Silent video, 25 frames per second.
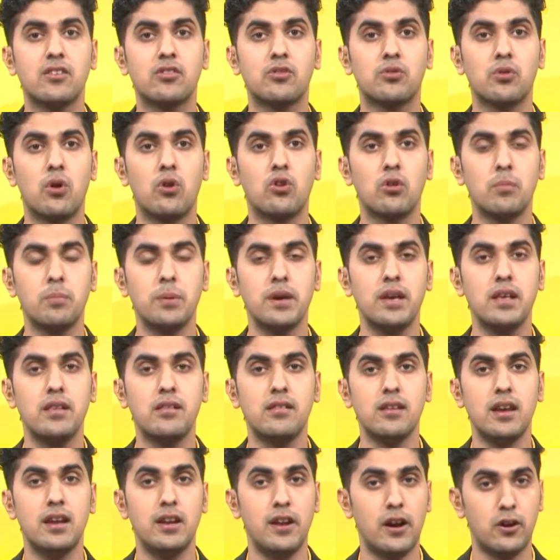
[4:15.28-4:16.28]
crore
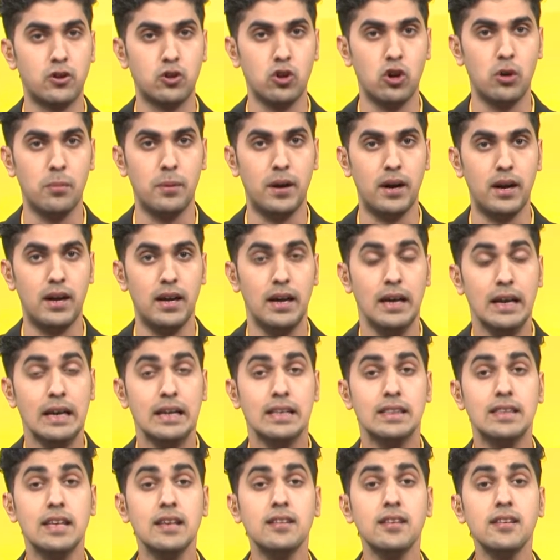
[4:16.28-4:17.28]
rupees in October.
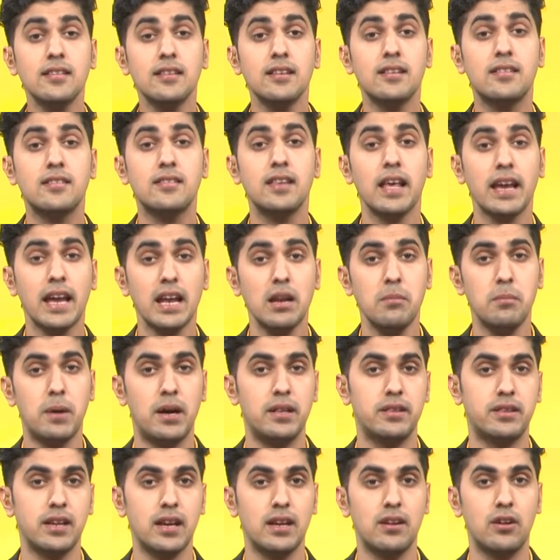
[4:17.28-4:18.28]
This is the second
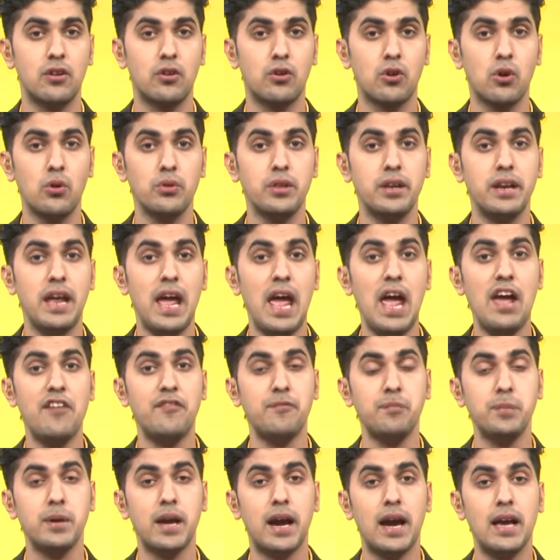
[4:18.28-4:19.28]
month in a row that
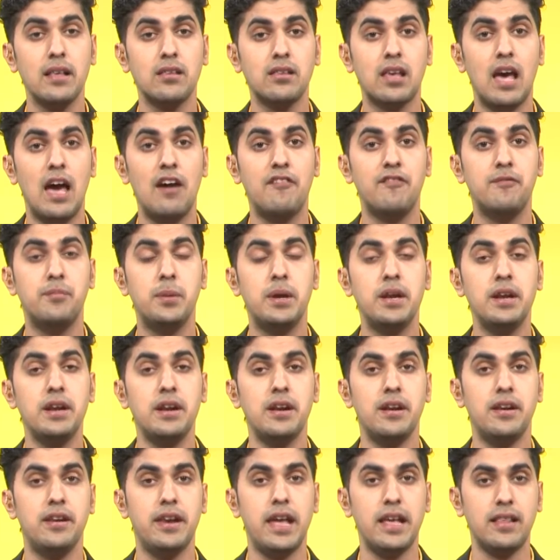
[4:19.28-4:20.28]
FPIs have been
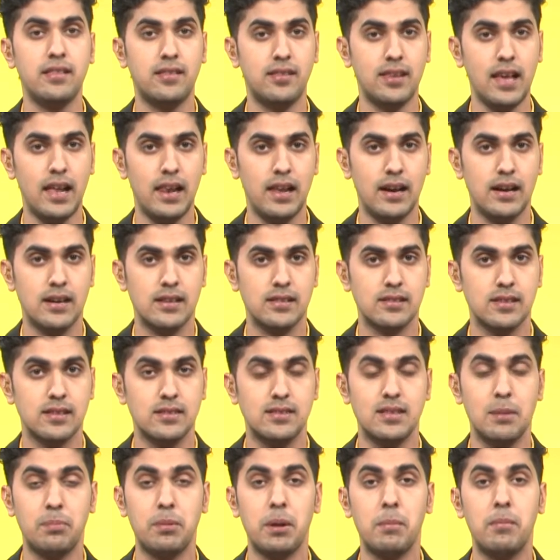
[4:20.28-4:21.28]
net sellers. In
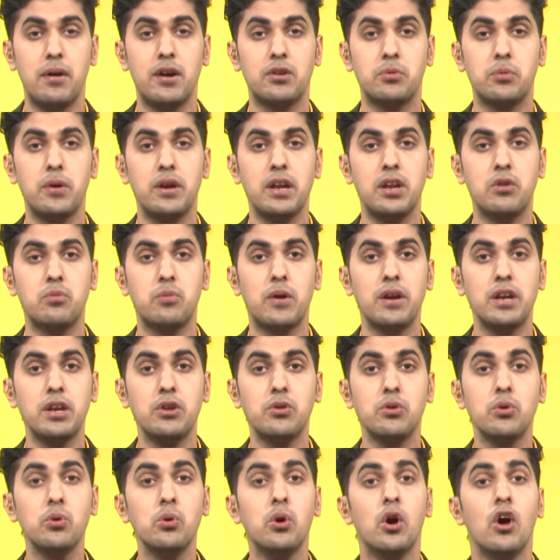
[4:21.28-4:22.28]
September
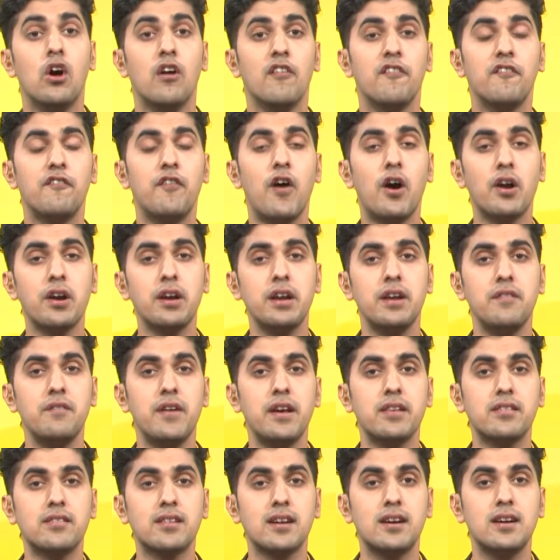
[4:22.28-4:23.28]
2022, foreign
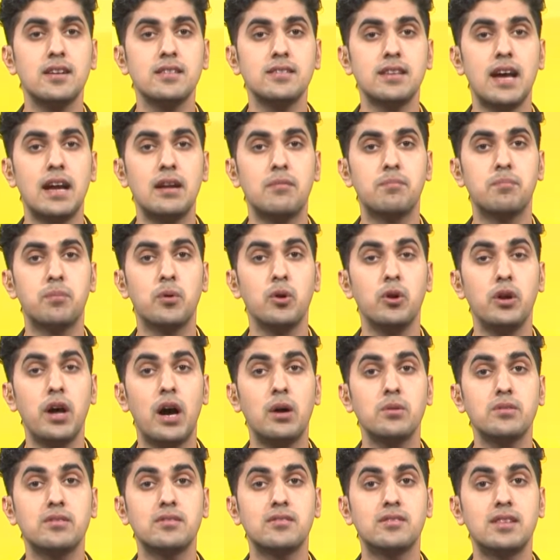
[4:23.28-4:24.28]
investors had pulled
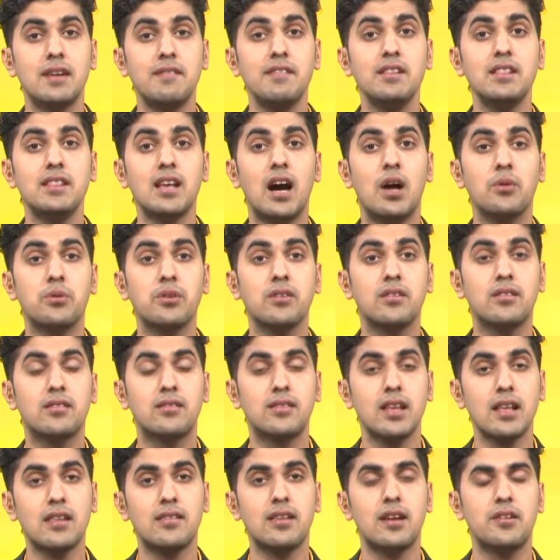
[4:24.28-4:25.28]
out
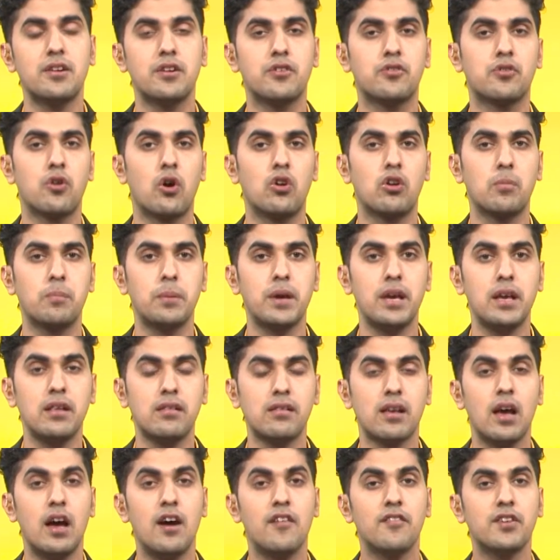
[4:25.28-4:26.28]
7,600 crore
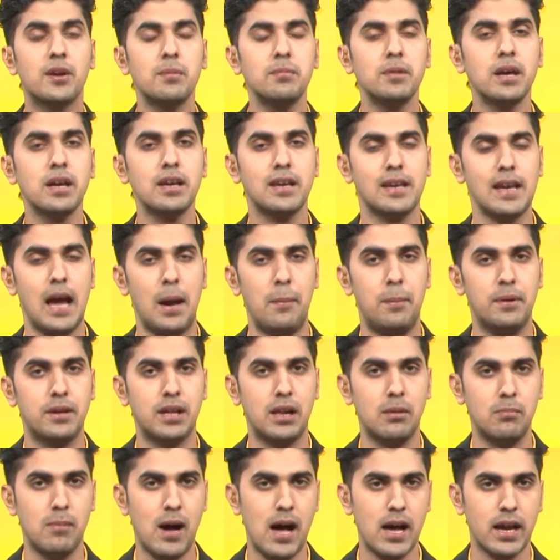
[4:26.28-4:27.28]
rupees from the
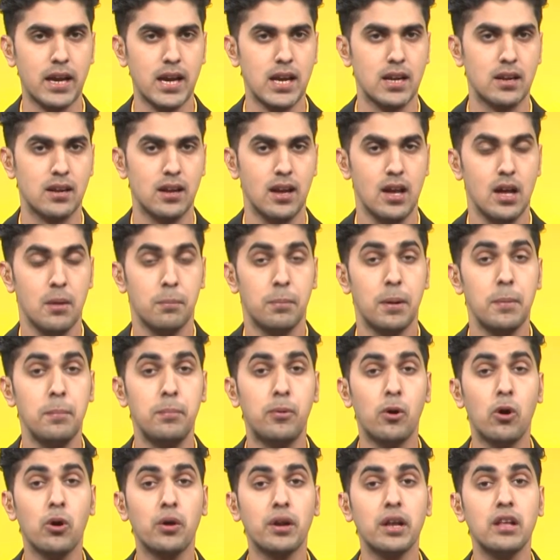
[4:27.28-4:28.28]
capital market. But
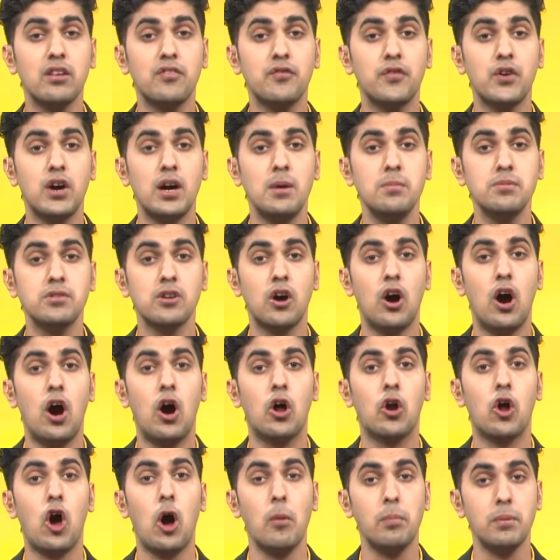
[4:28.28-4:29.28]
brokerage firms
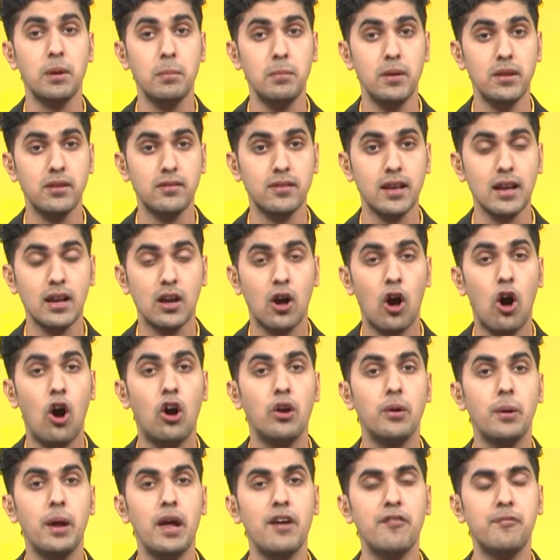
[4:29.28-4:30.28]
are optimistic
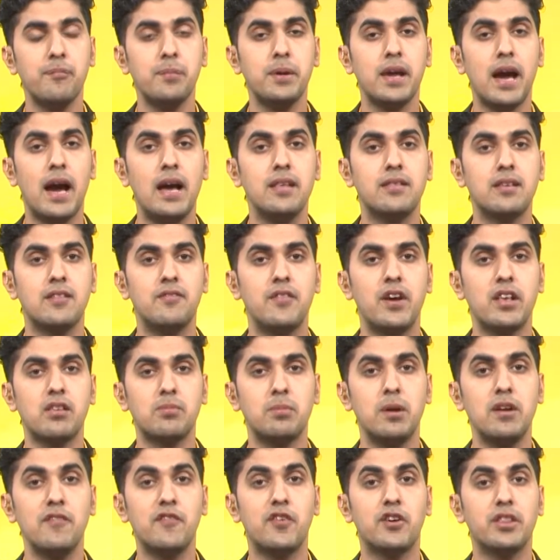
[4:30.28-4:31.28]
on FPI's
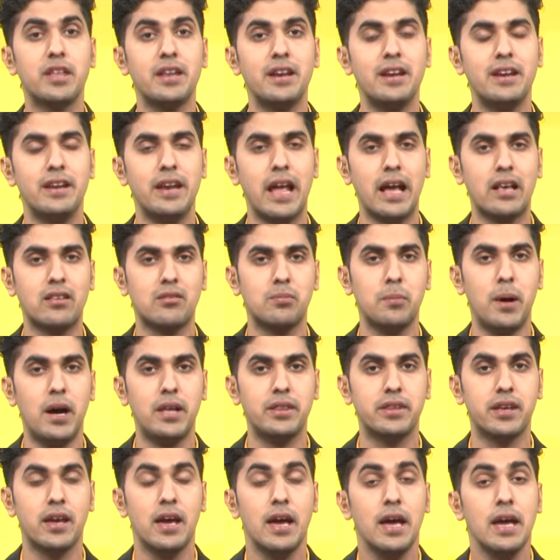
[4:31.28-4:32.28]
investment for the next
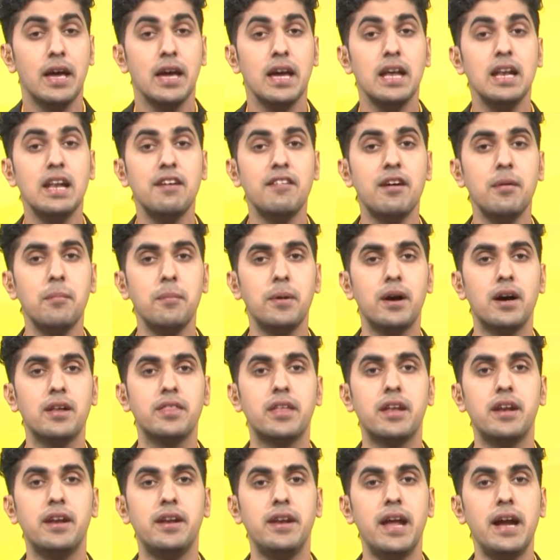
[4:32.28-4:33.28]
month. In November,
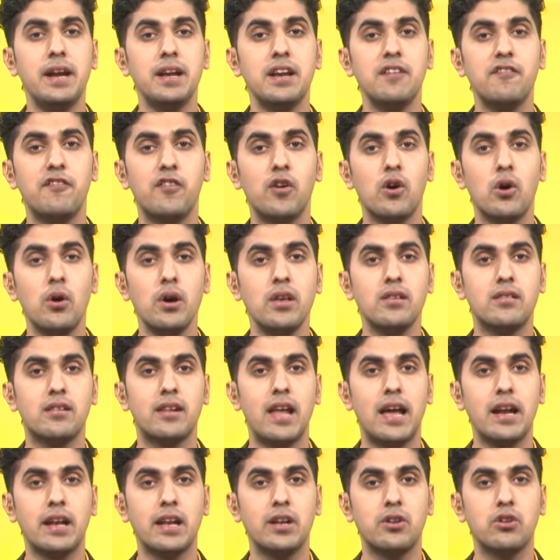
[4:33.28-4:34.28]
the net inflow is
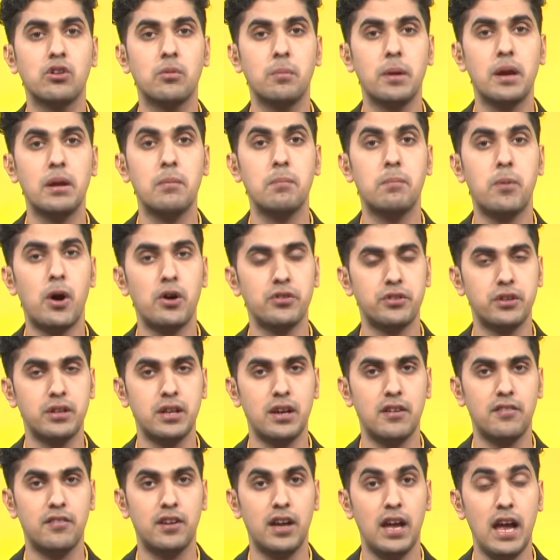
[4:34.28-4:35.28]
likely to remain
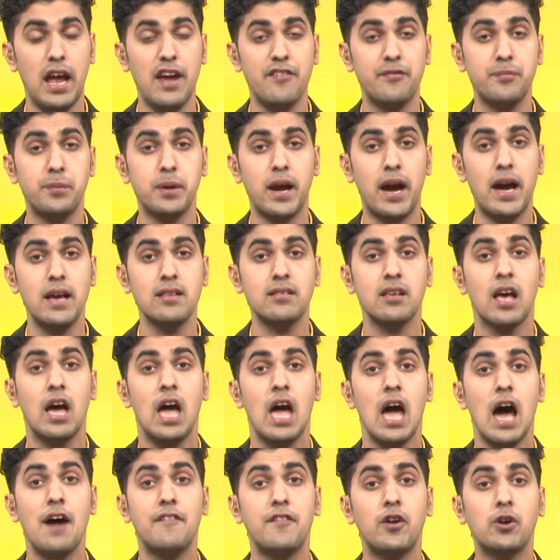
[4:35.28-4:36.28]
positive. FPIs
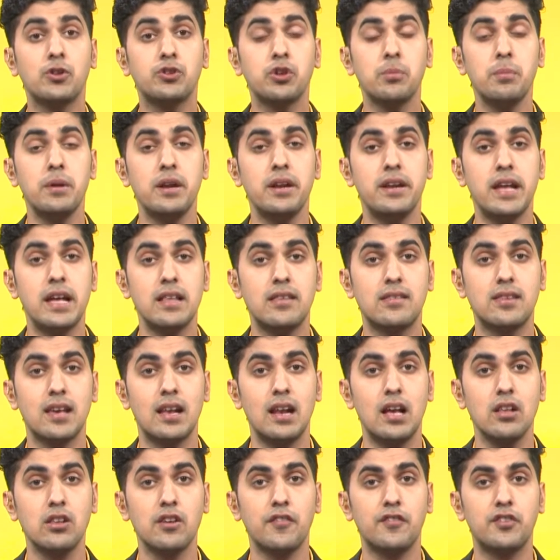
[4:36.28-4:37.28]
have also been net
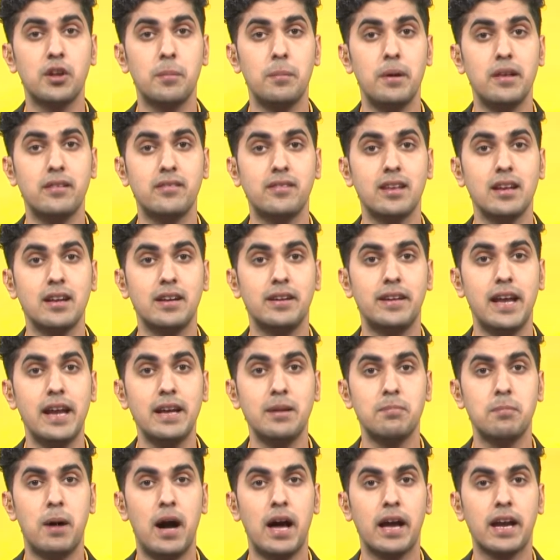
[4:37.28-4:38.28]
sellers of domestic
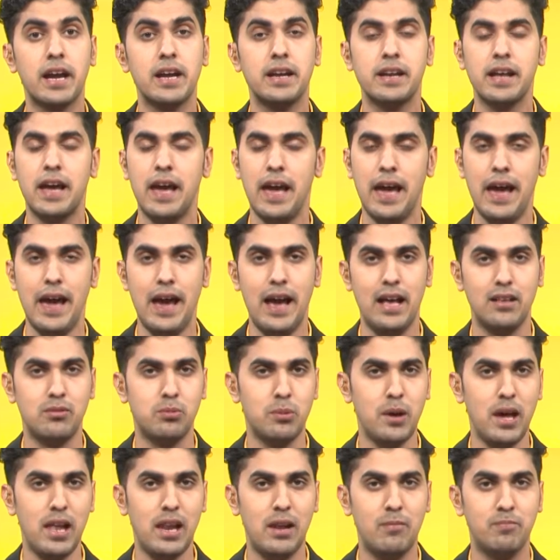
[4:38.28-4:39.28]
debt market as
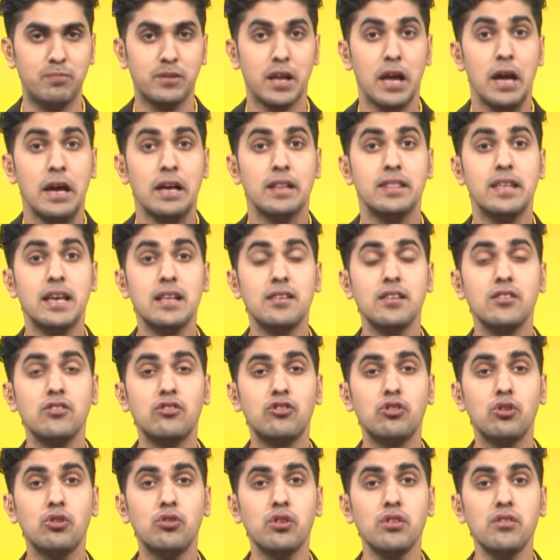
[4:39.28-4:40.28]
well. These
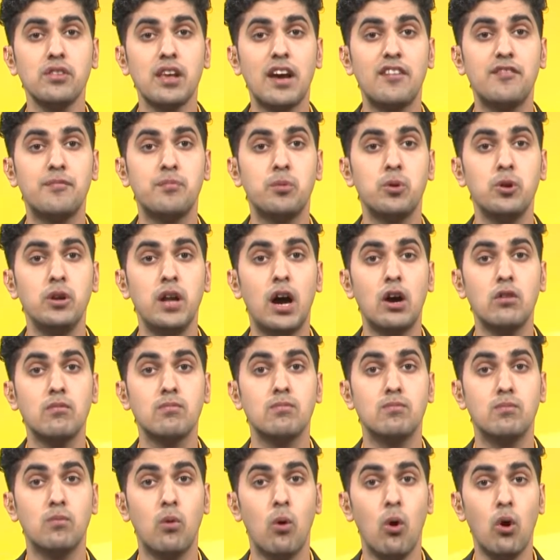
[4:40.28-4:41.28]
institutions have pulled out
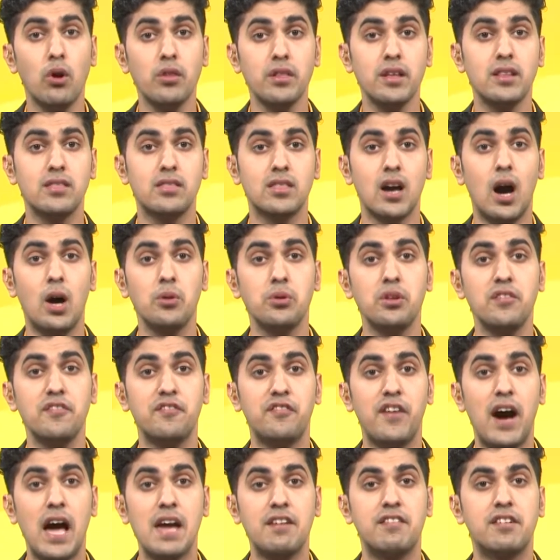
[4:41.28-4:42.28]
more than
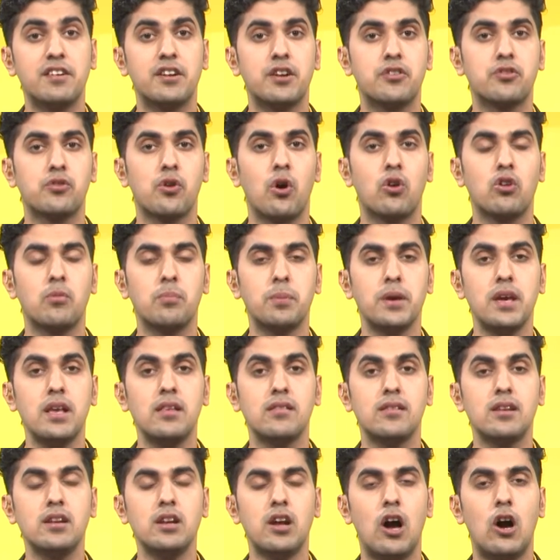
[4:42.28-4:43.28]
1,500 crore
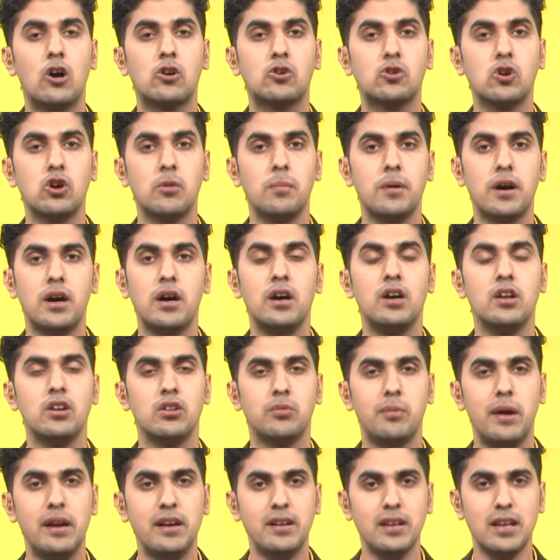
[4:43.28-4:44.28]
rupees in October
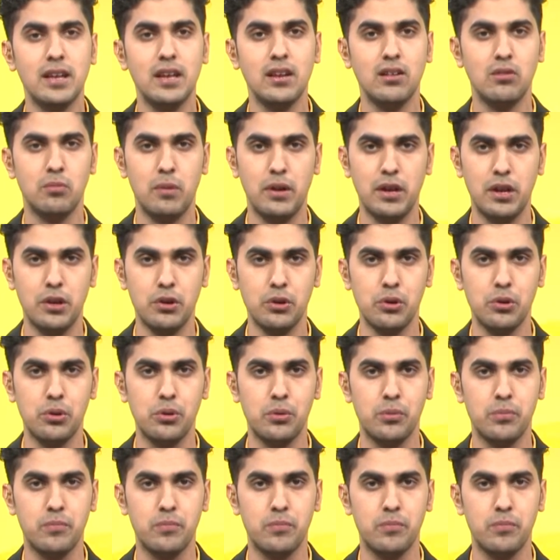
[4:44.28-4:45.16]
2022.